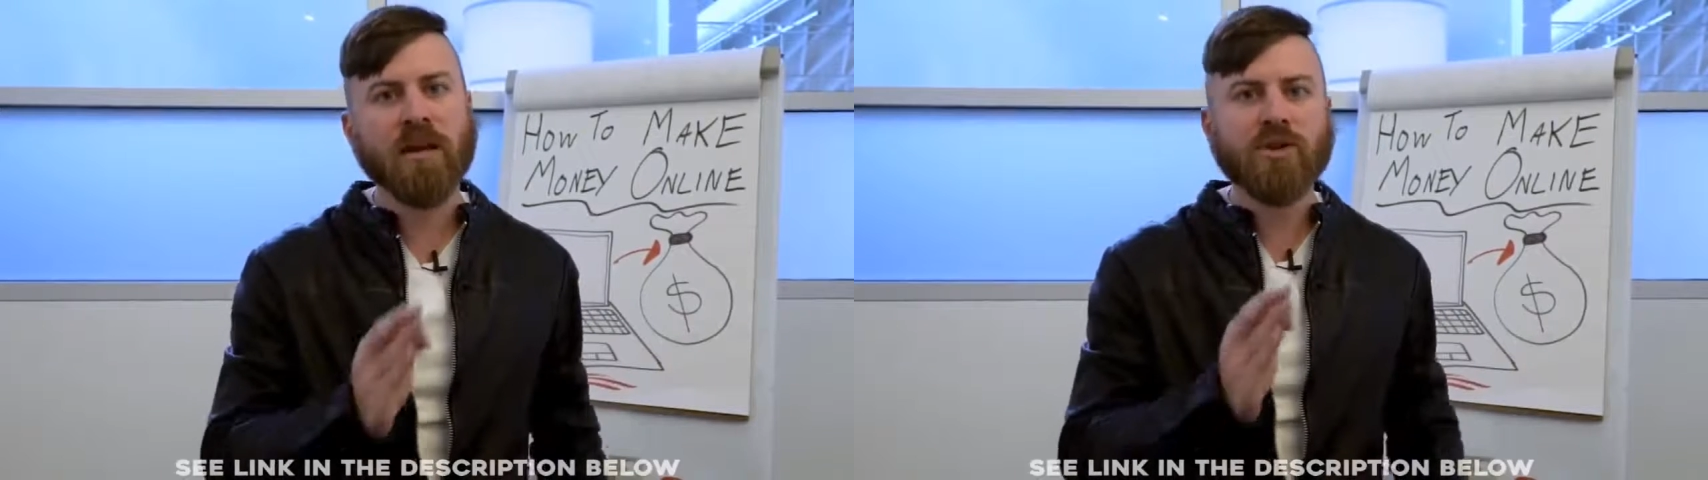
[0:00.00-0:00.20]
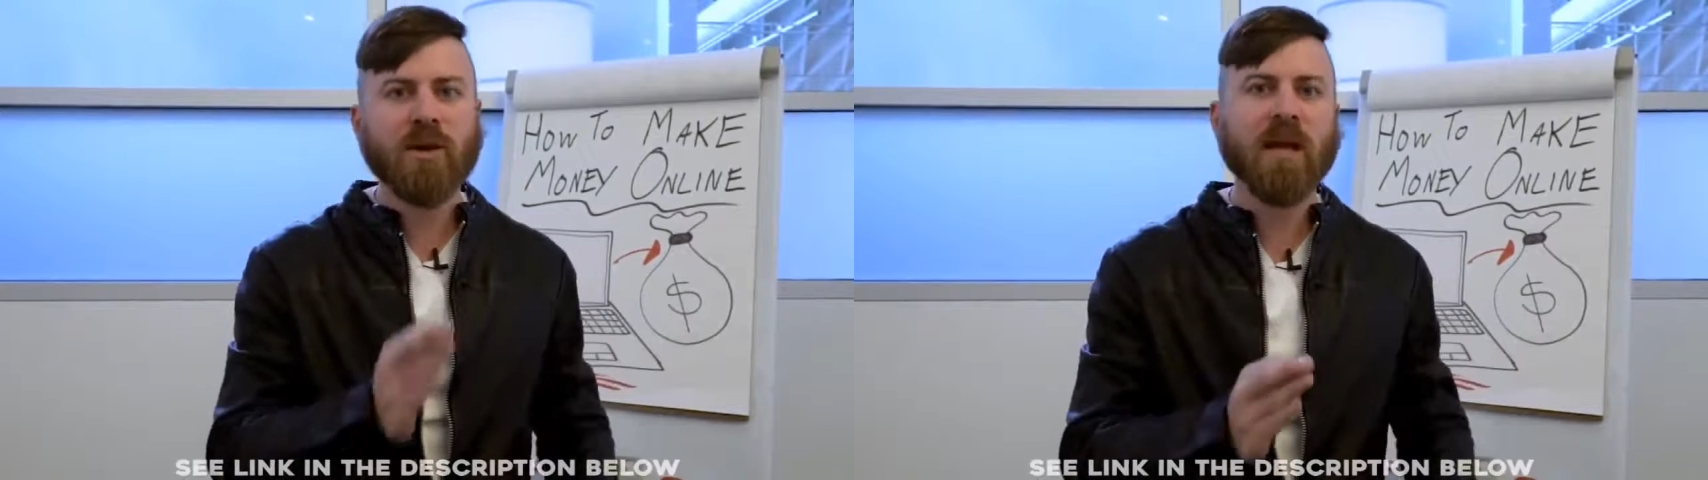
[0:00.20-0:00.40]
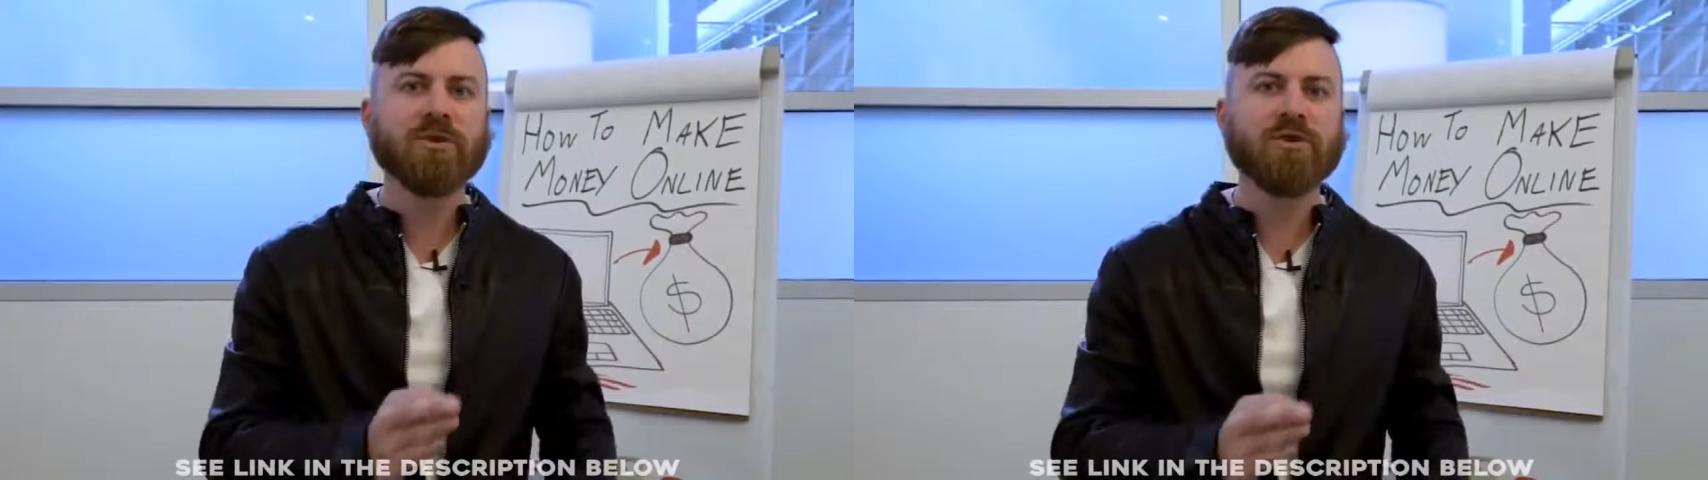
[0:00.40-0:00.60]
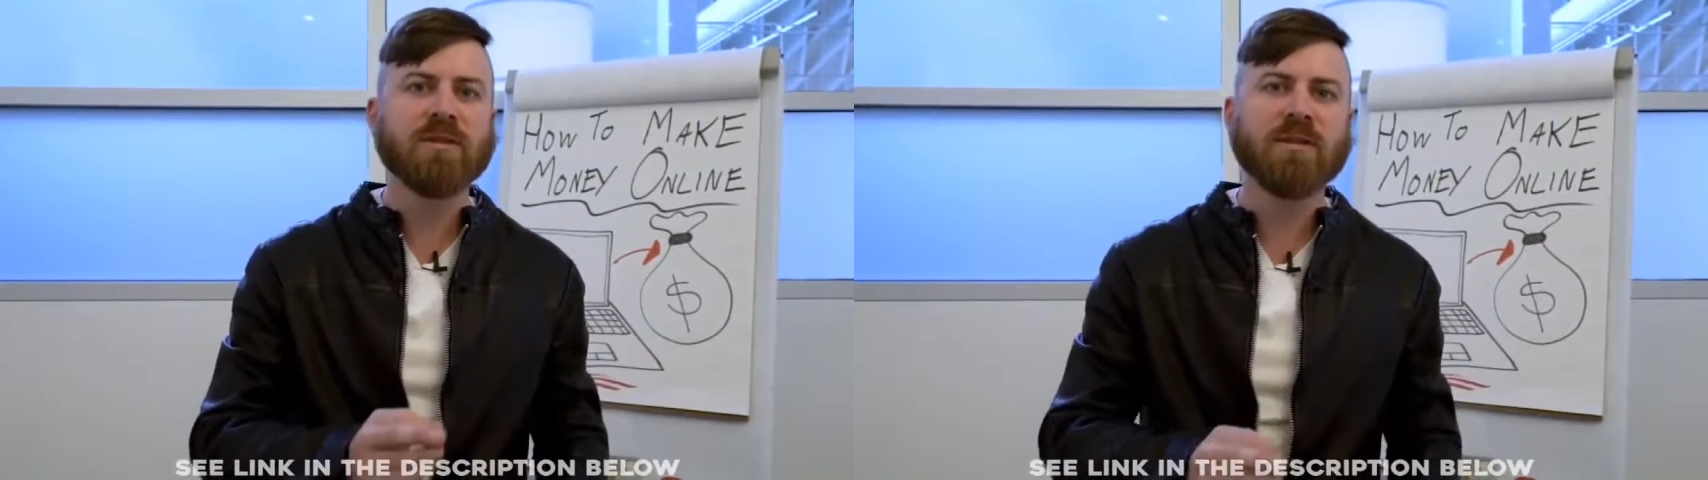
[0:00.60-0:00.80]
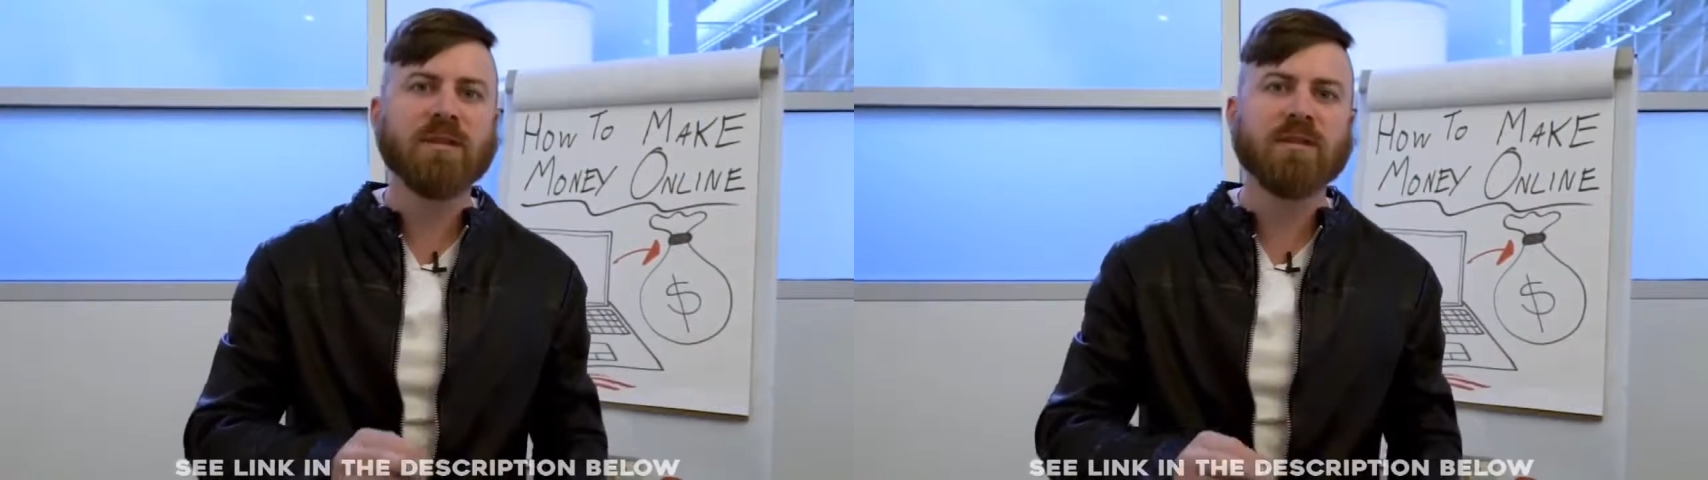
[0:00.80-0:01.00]

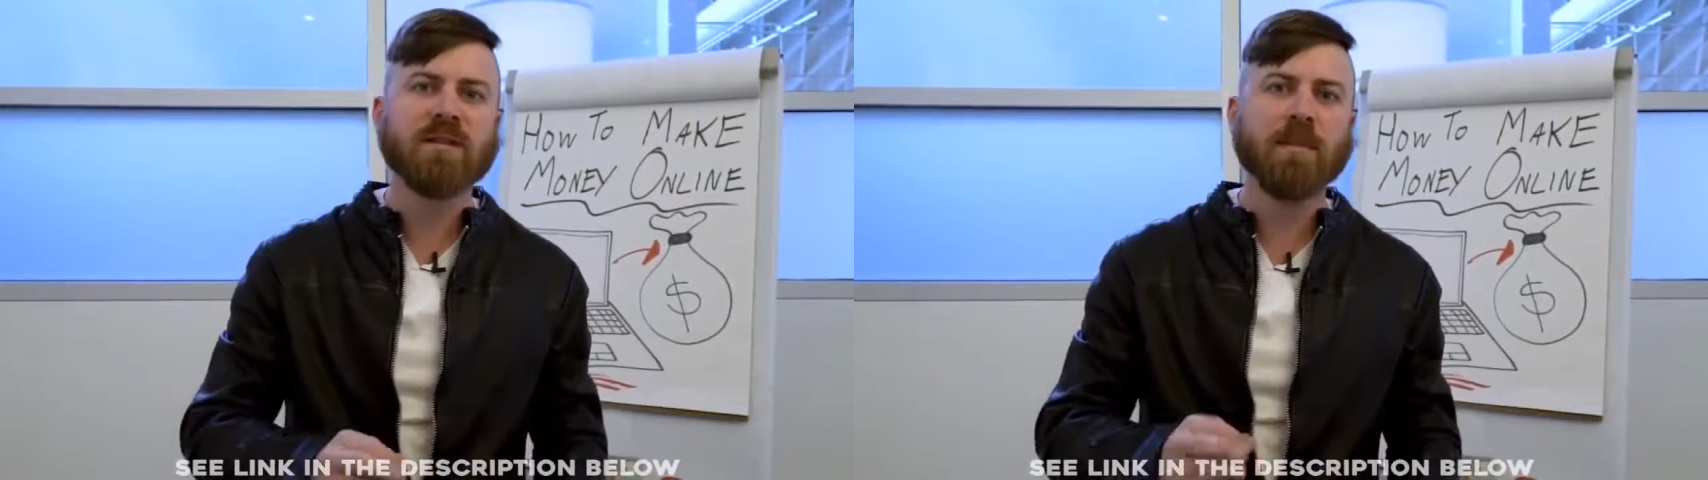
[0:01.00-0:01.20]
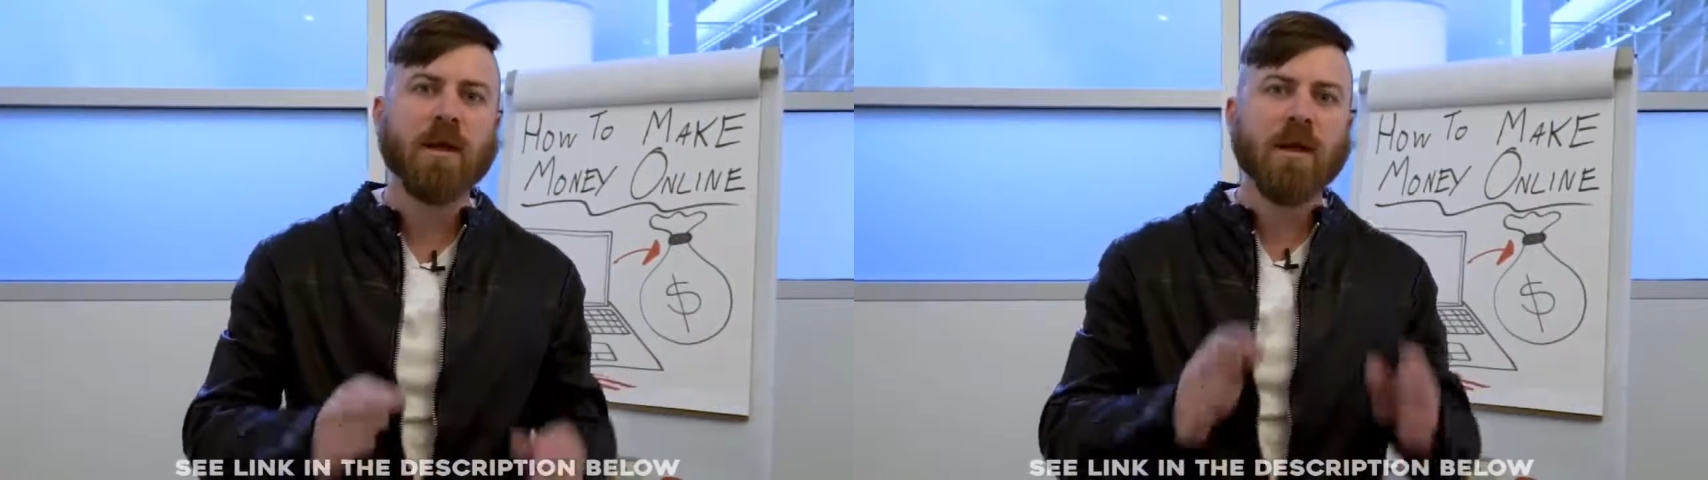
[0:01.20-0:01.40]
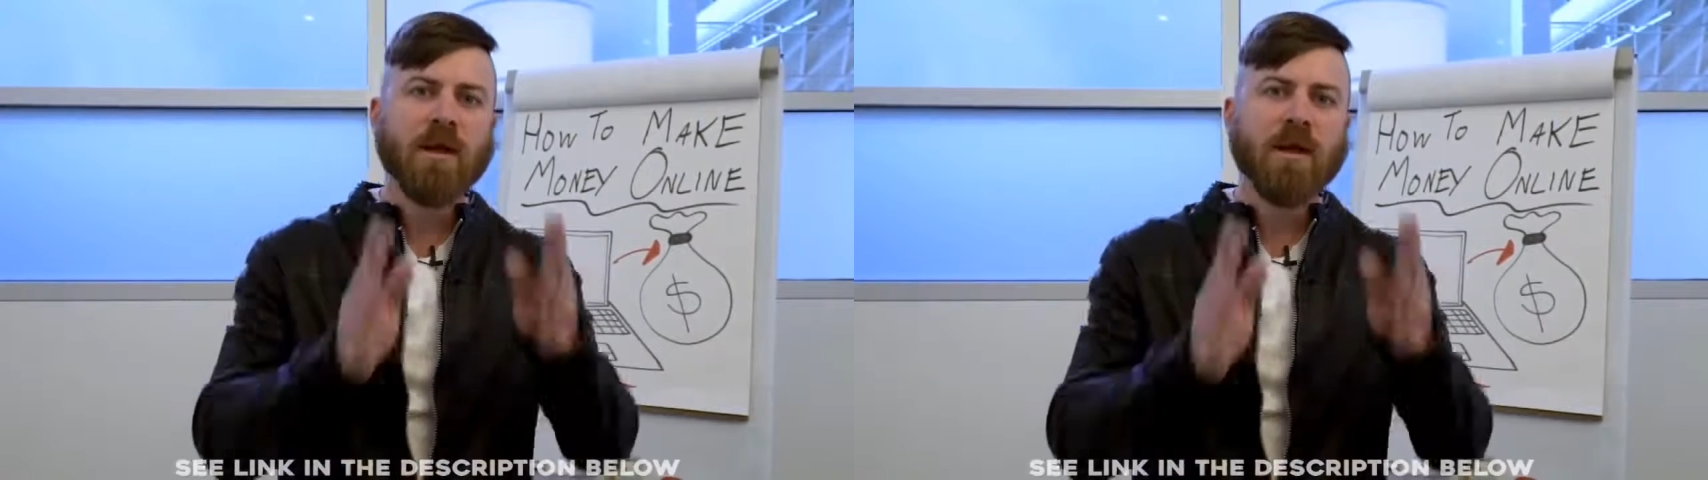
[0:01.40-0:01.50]
education system